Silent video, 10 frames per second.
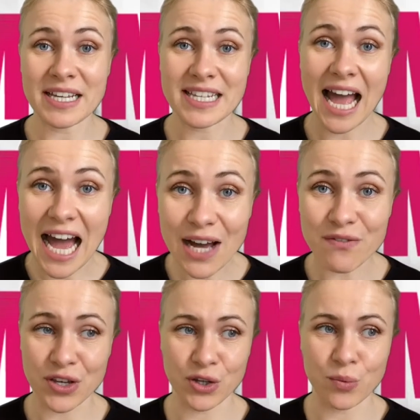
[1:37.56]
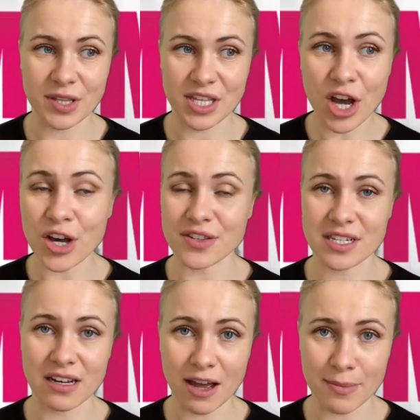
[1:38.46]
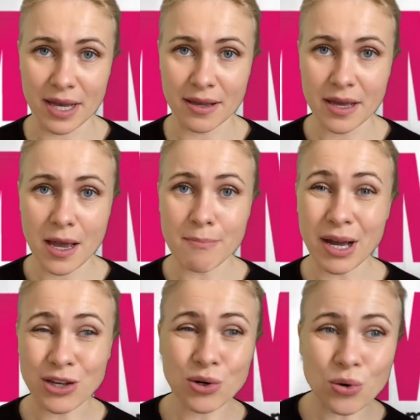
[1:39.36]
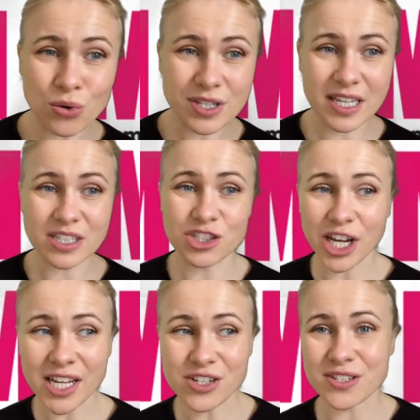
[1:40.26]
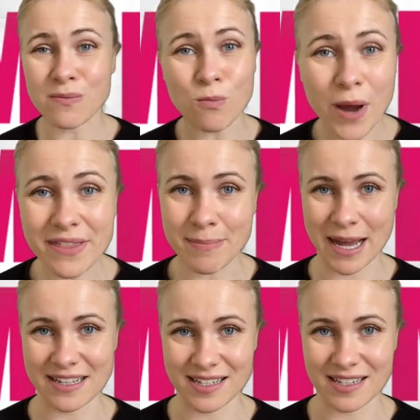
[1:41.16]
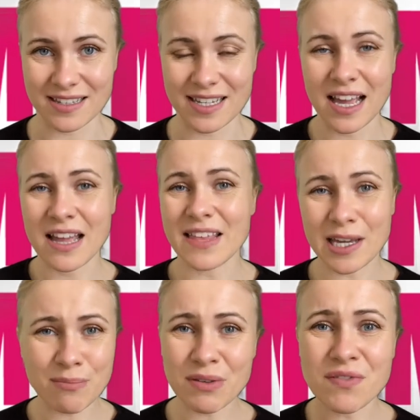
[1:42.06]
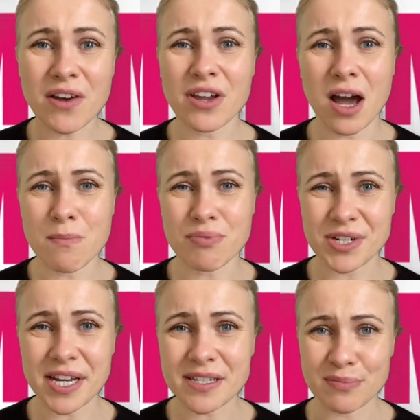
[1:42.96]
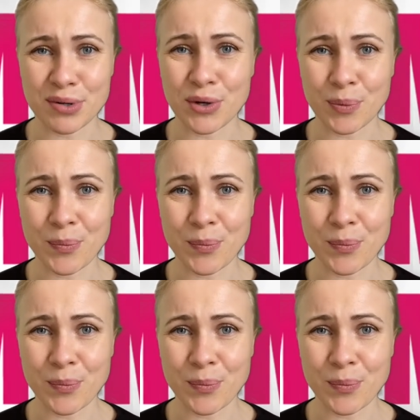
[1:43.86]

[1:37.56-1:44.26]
havoc with the Earth's climate by causing changes in weather patterns that can be very unpredictable.